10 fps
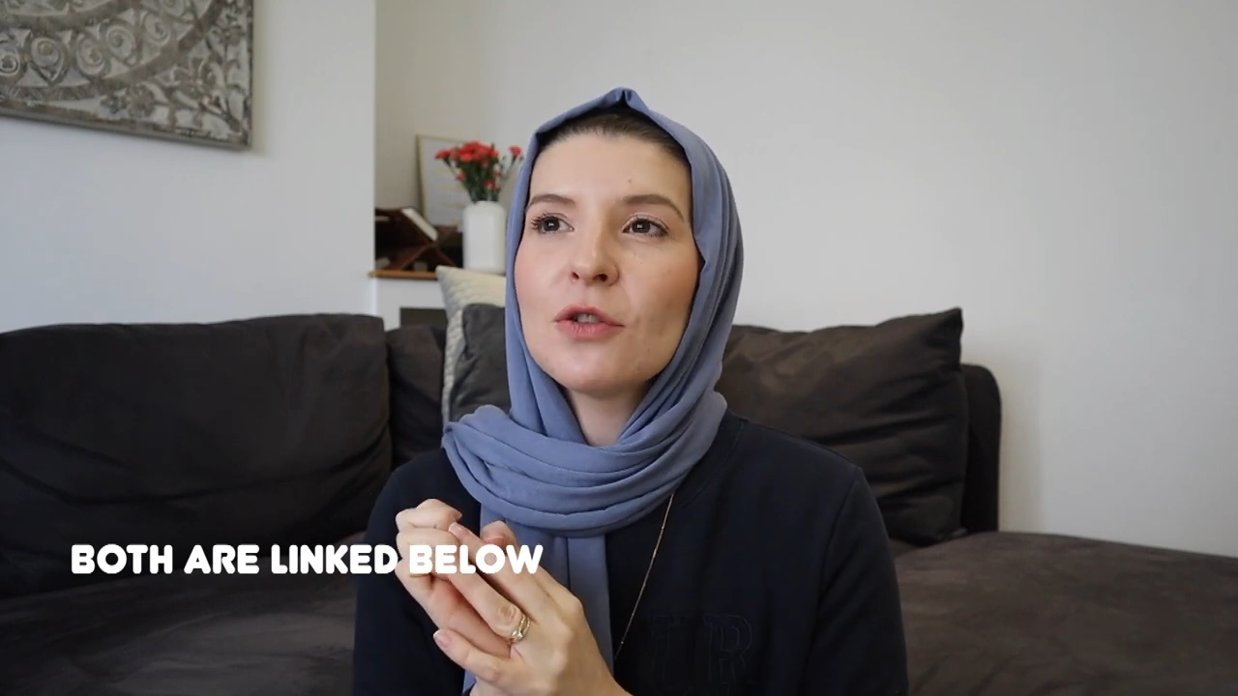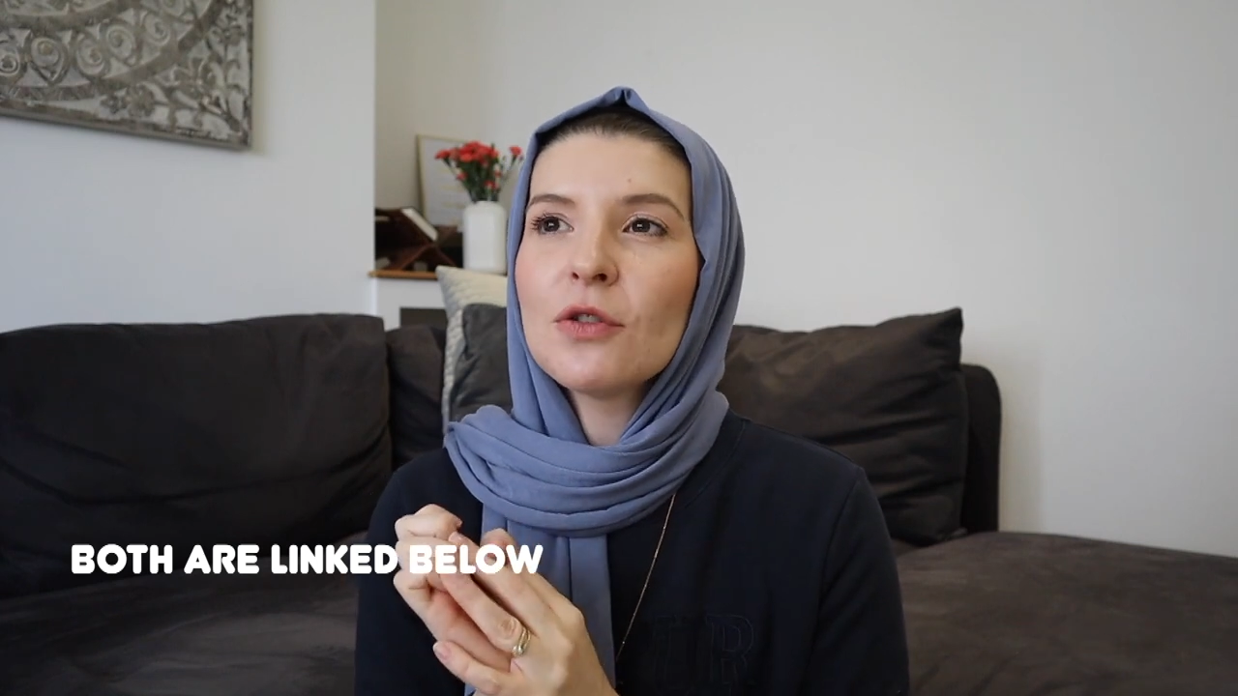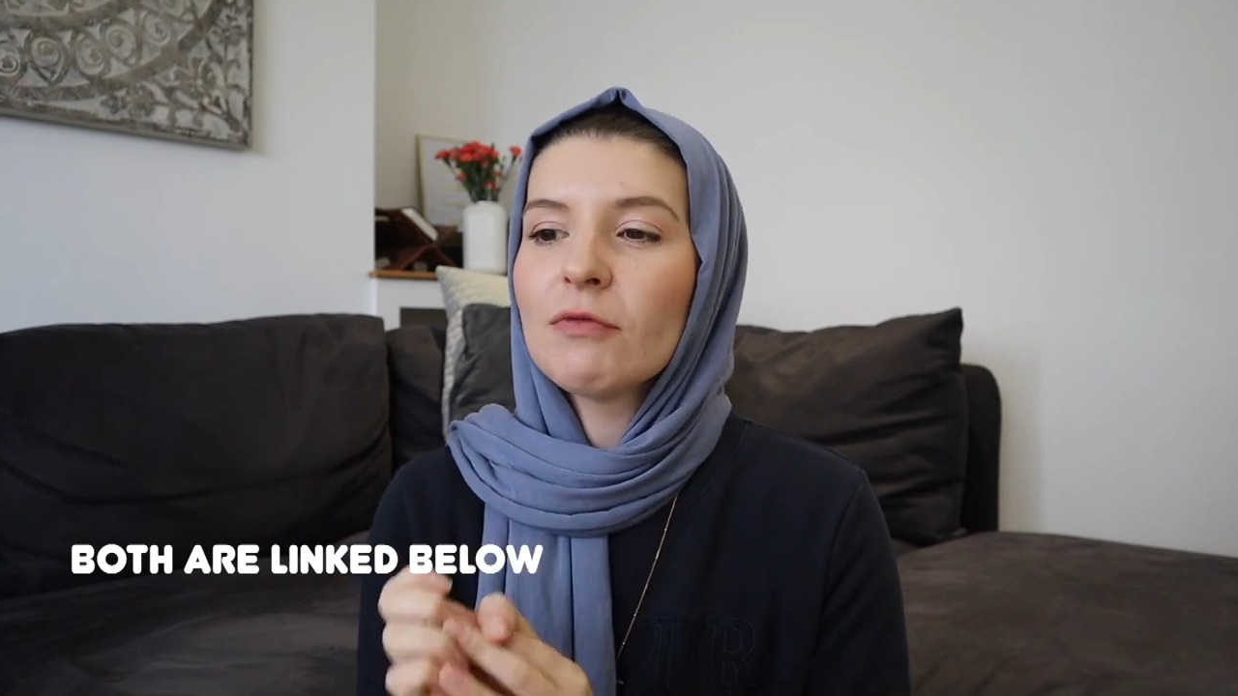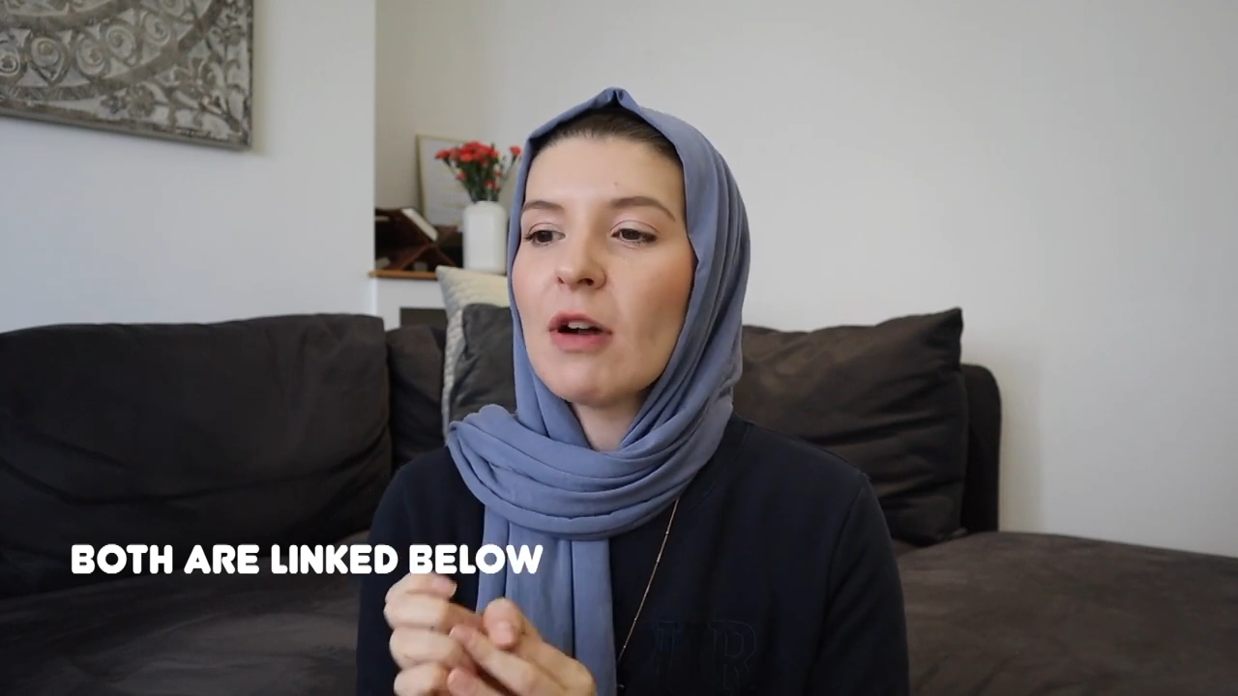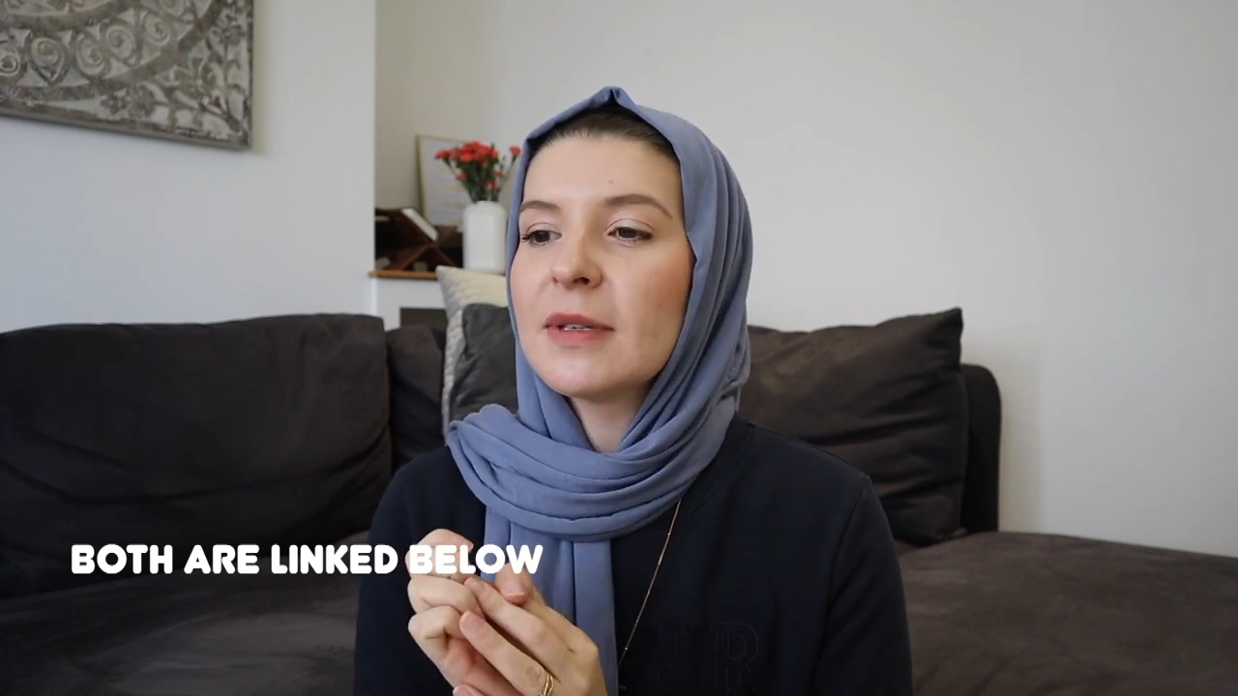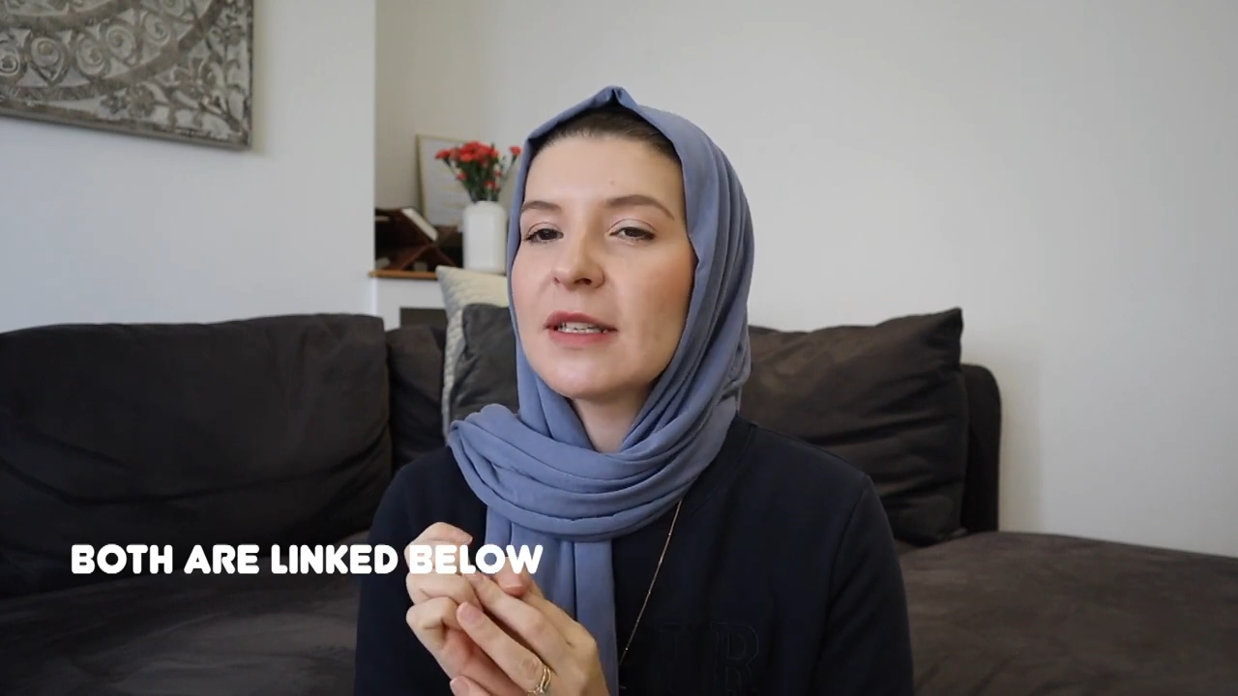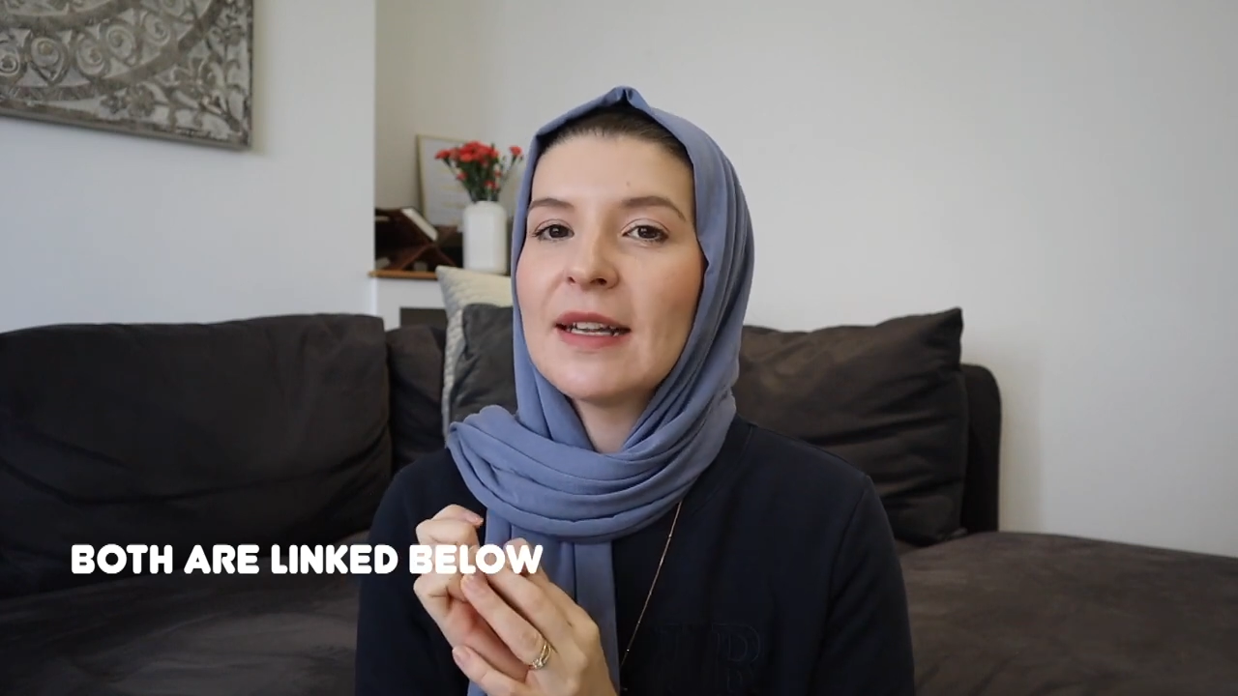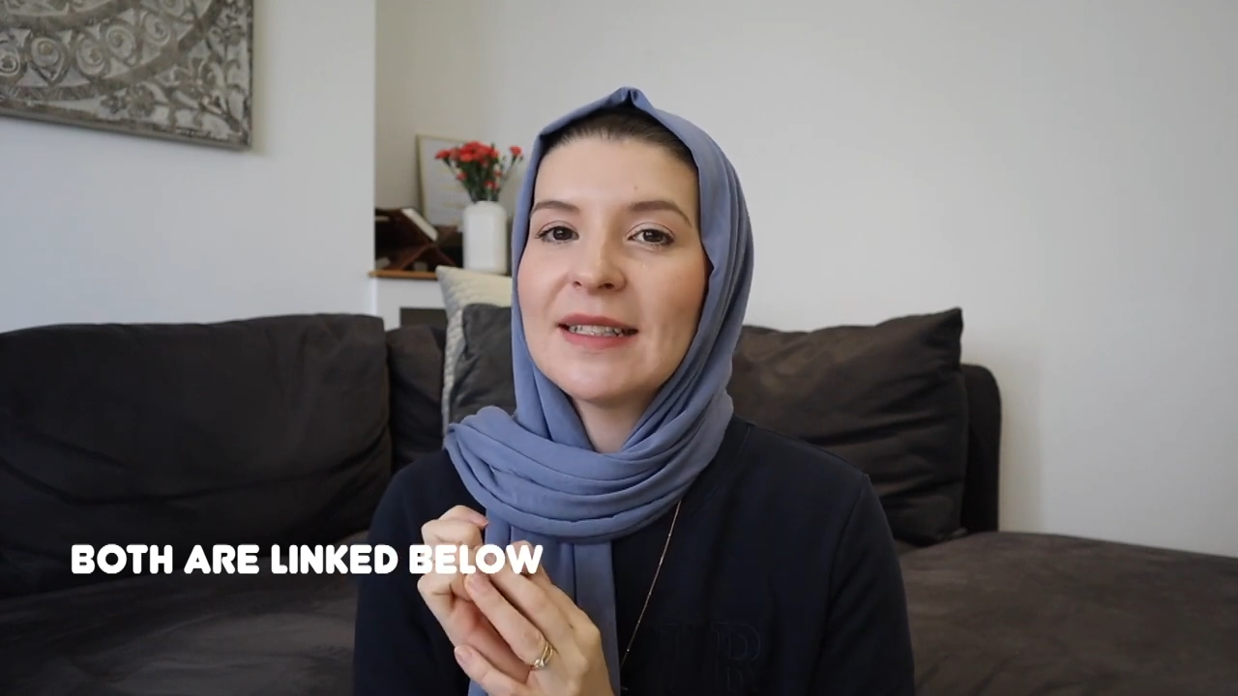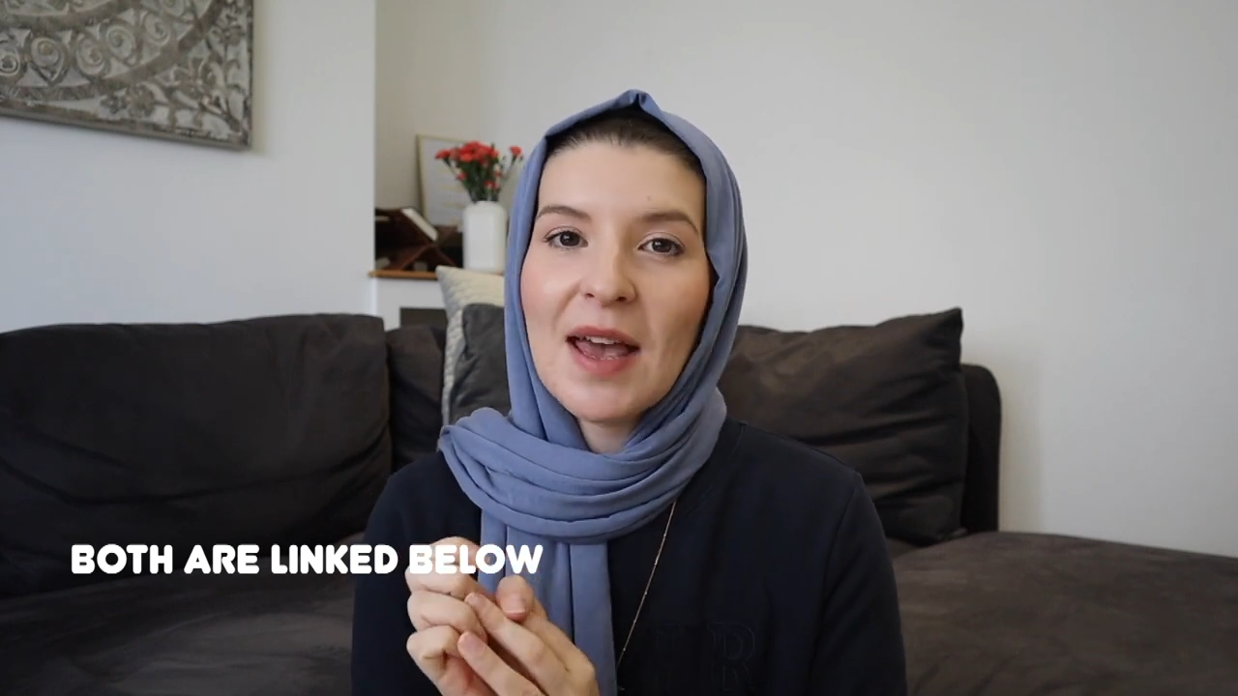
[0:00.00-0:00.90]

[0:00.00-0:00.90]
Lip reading: called the Ramadan